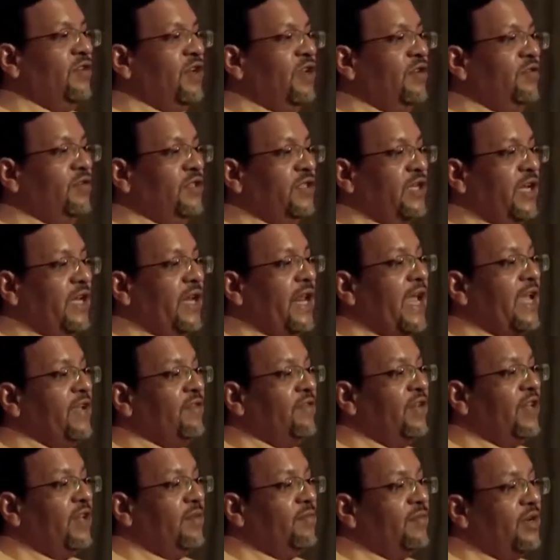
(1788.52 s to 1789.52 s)
I, which I like
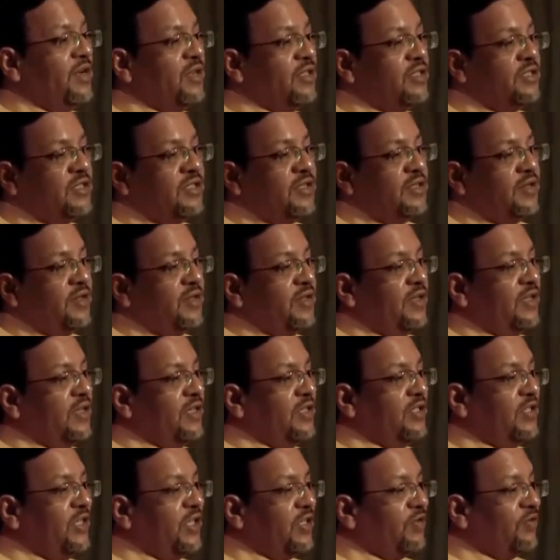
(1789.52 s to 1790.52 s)
very much,
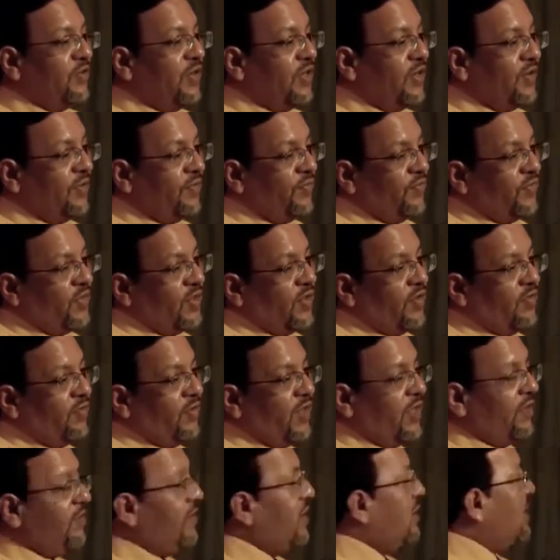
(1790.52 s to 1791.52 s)
is this one,
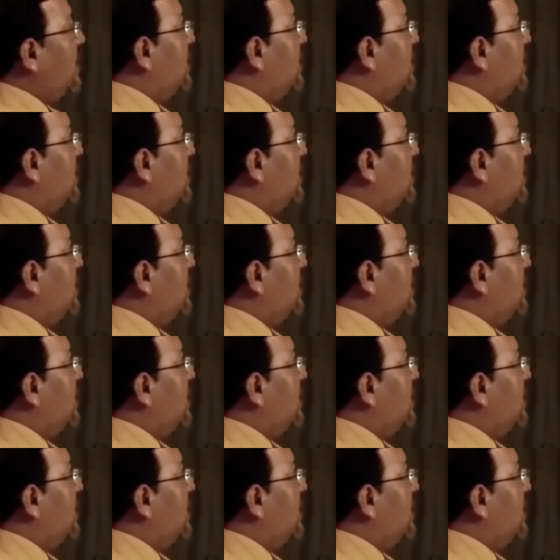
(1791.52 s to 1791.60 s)
where one